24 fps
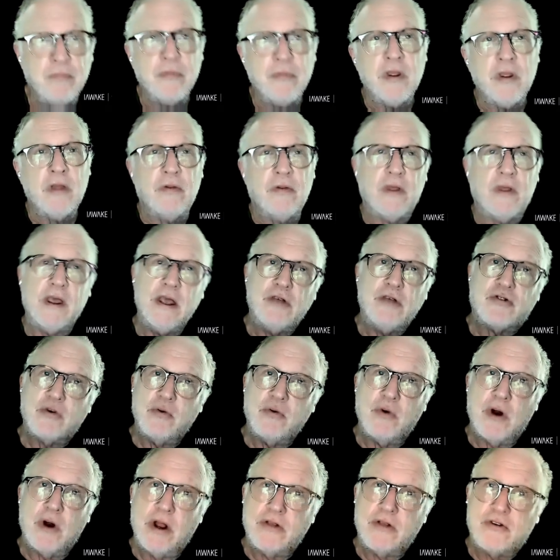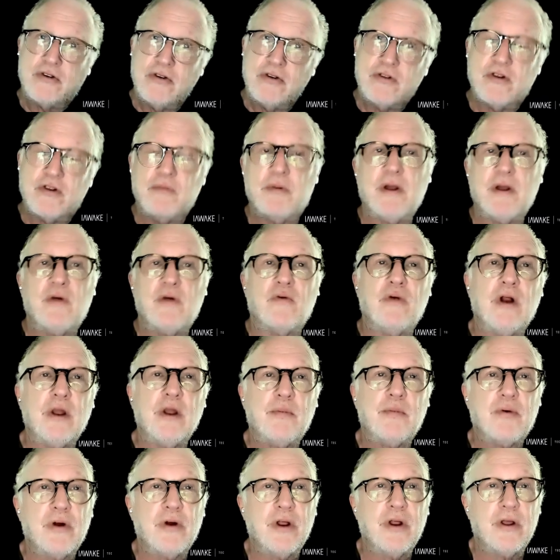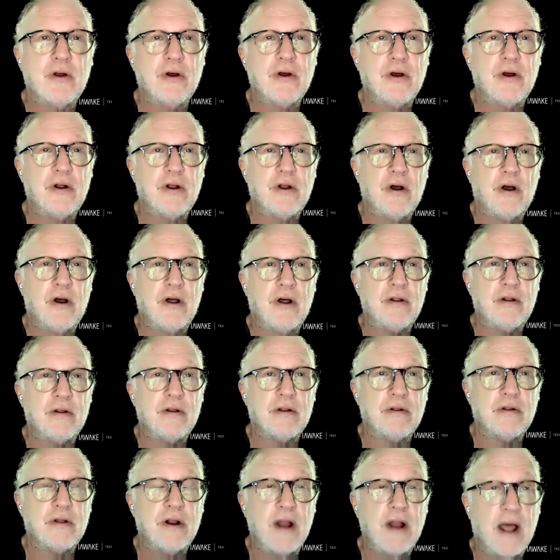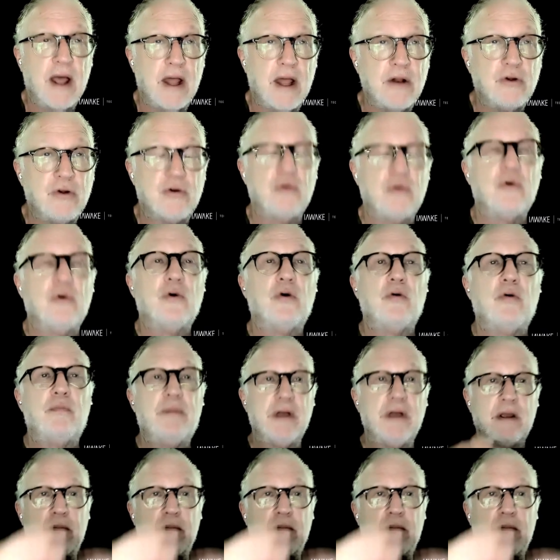the Eastern religions have been really pretty good on the non-dual big